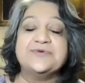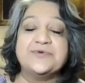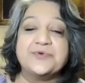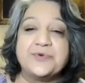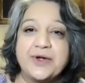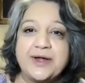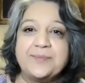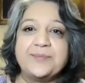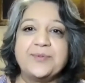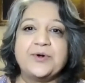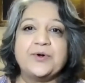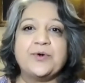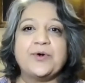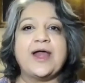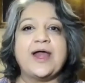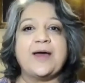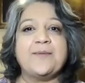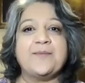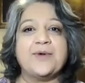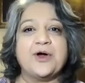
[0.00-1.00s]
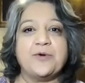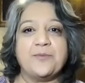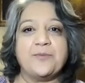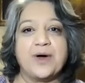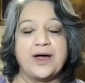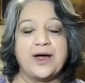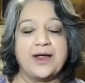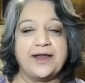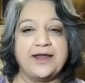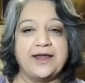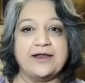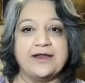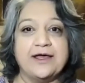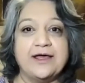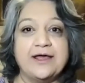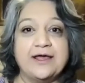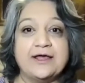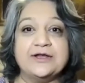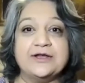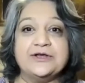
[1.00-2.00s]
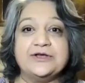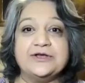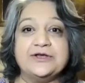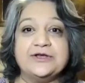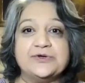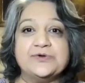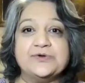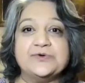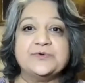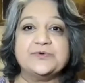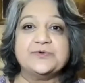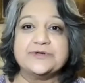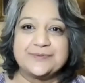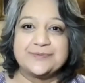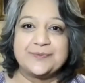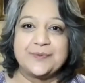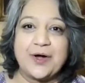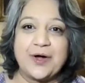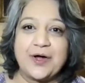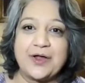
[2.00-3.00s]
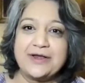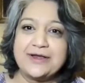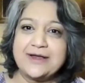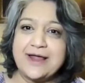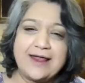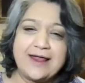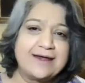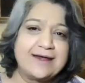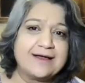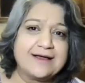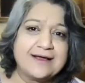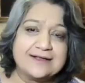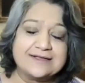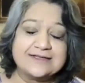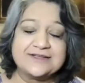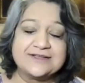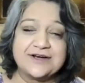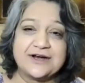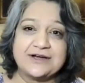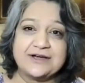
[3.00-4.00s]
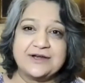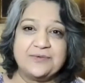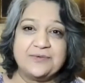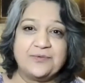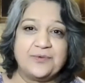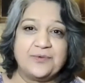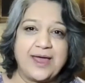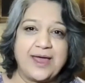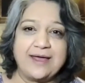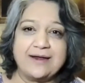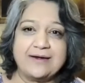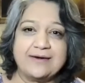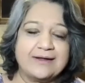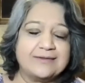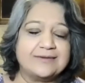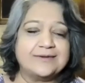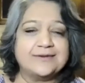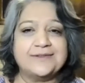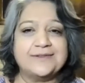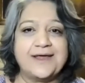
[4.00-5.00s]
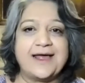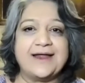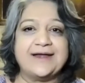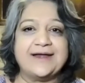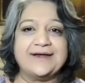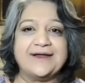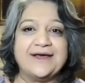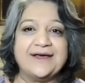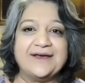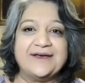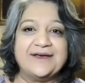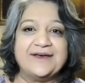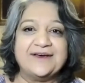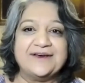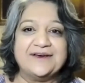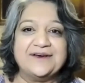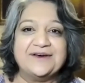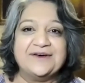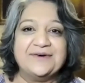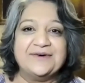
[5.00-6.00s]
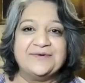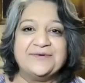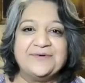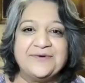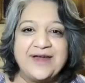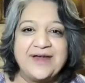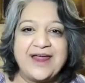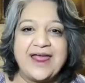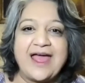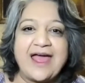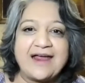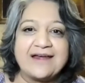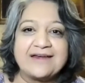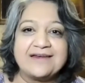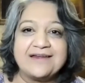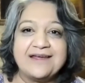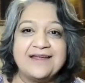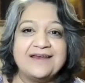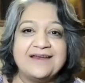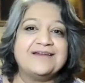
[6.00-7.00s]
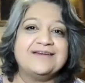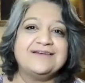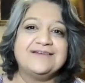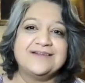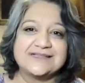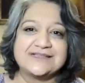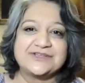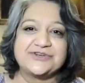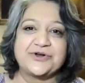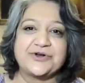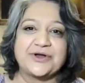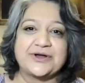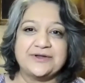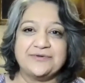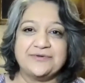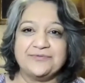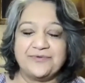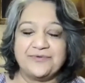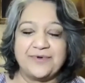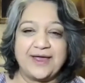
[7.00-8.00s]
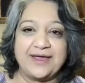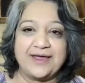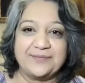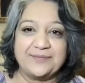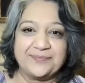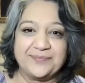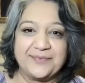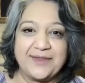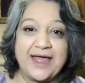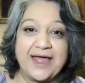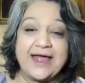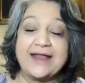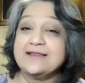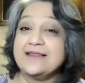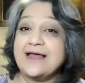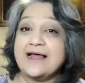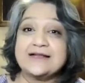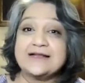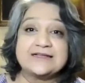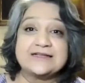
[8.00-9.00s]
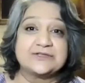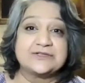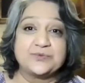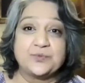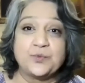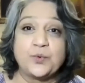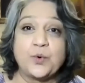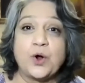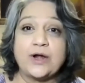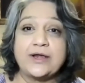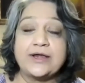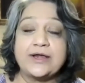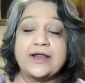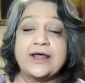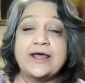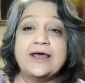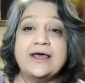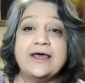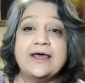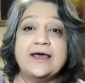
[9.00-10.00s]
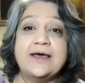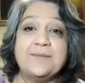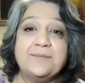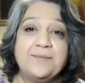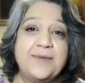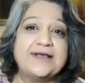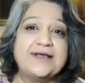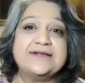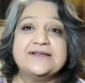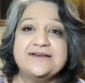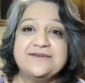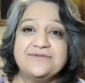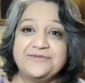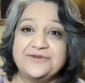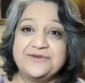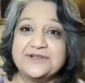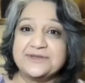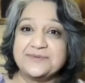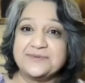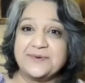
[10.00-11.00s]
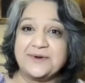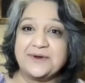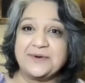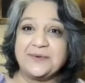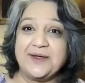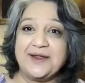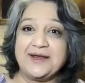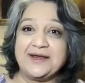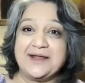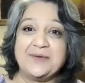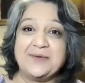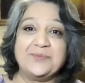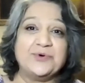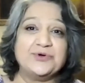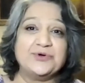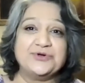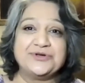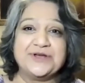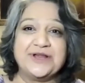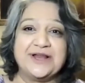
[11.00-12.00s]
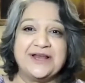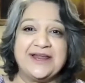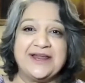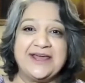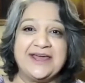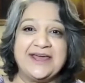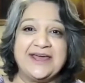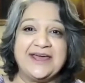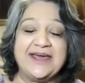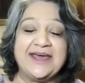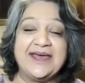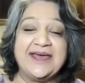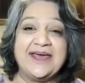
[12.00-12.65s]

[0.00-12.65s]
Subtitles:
reprogram our mind to respond in a constructive way rather than react in a destructive way. And that's what makes a difference between emotionally